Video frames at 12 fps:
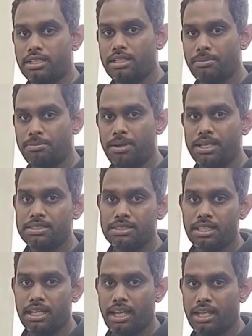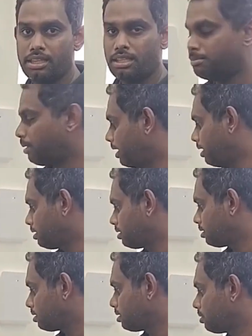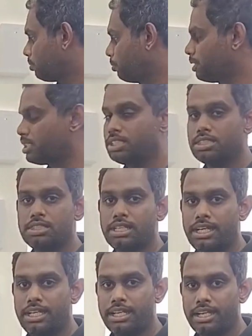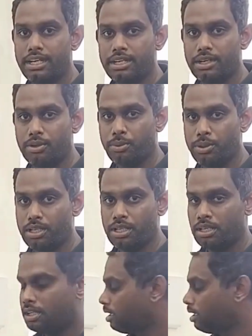the plus and the minus, which is indicated with